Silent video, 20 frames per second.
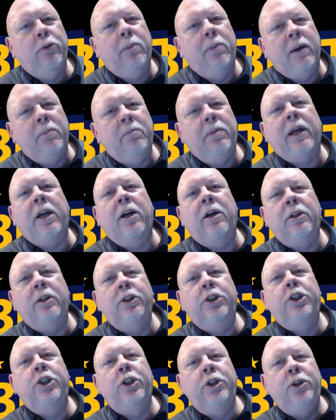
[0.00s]
but
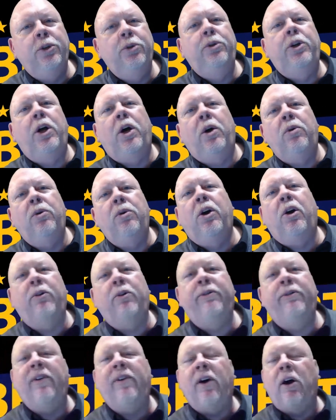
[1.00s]
because you don't go
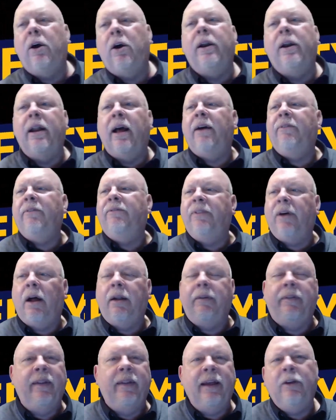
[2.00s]
far enough
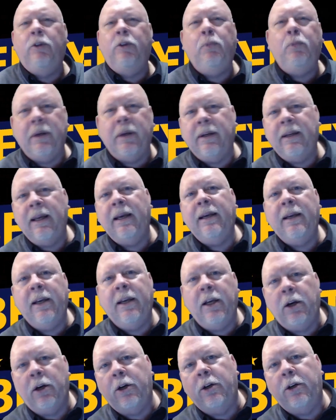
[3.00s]
on this
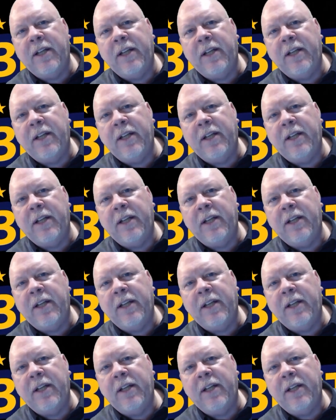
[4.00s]
particular